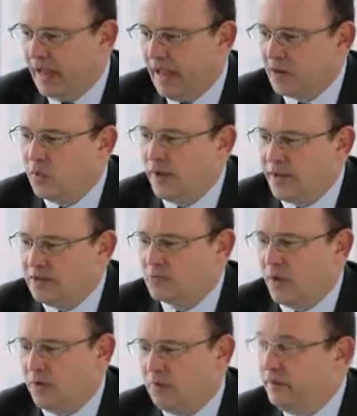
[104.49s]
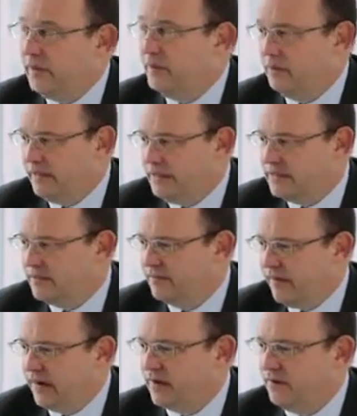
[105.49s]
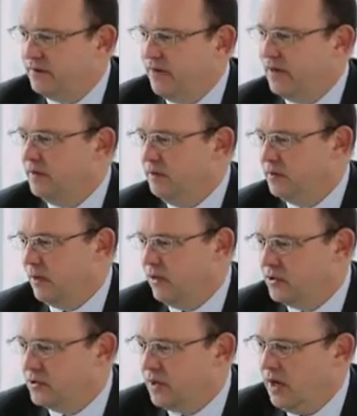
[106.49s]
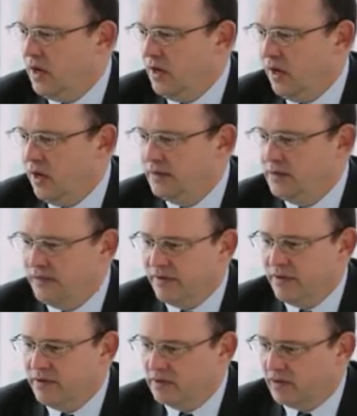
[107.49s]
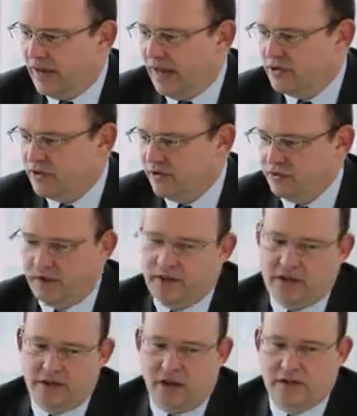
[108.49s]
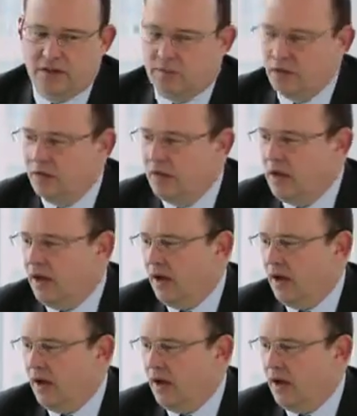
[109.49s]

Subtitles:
Equity is probably the least effective funding approach. Dividends are not generally deductible.